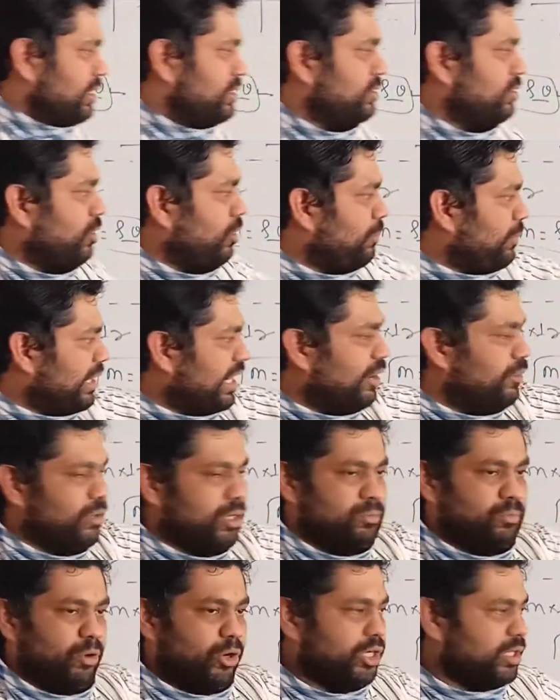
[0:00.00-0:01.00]
So omega
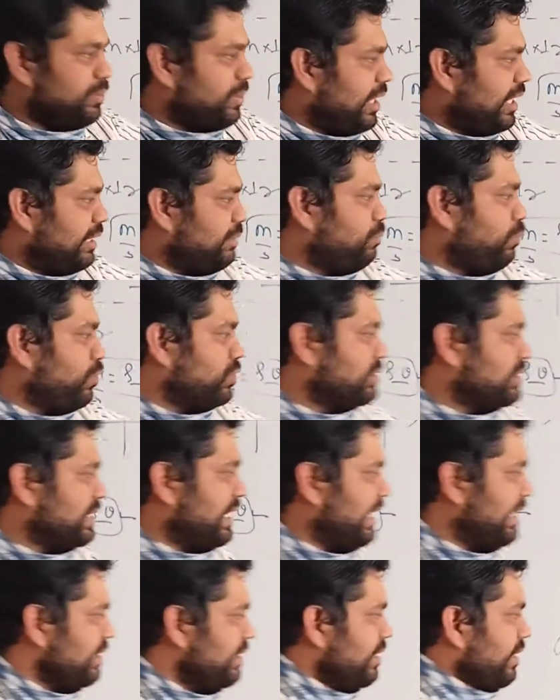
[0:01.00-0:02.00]
will multiply in both
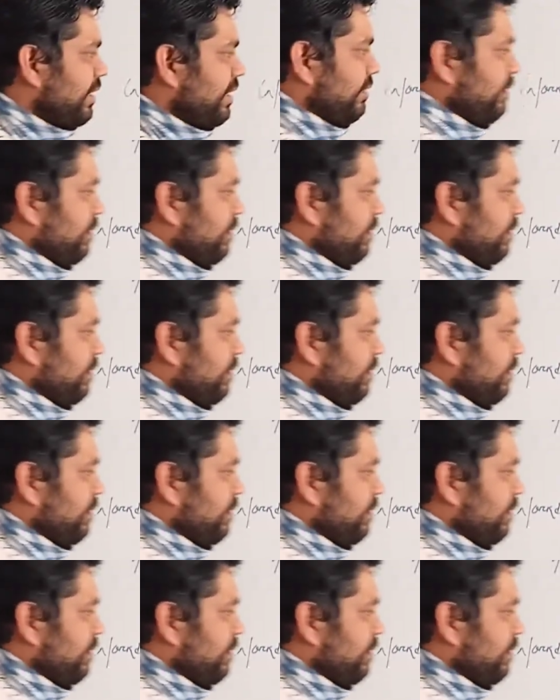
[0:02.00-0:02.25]
sides.